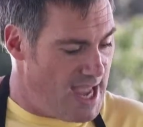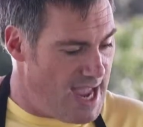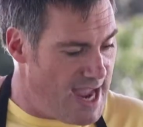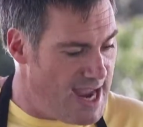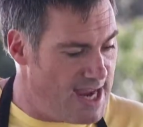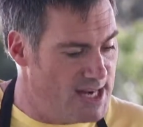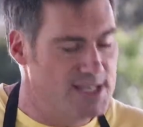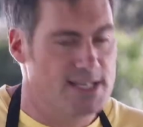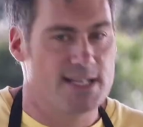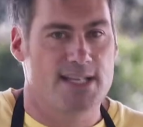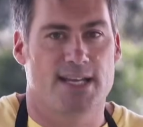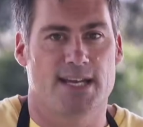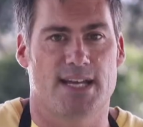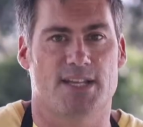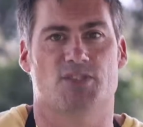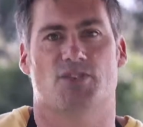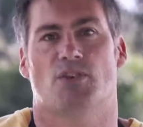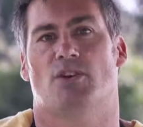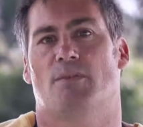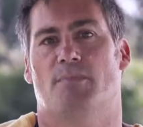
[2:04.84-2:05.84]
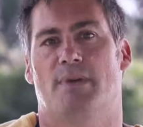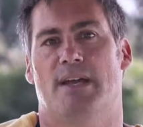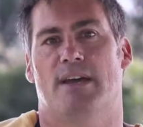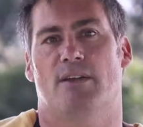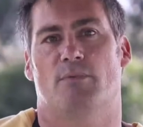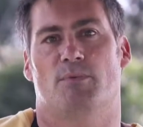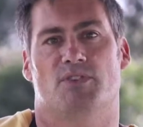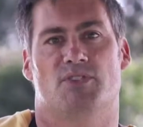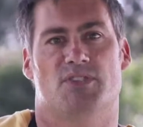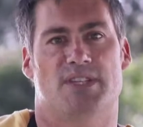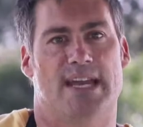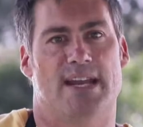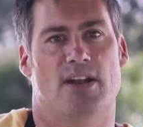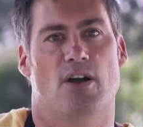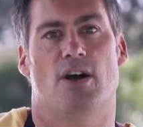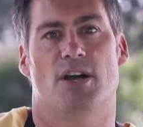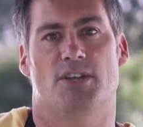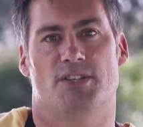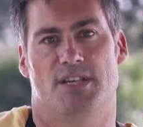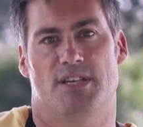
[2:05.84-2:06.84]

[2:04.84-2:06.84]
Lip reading: and it's got to be able to withstand high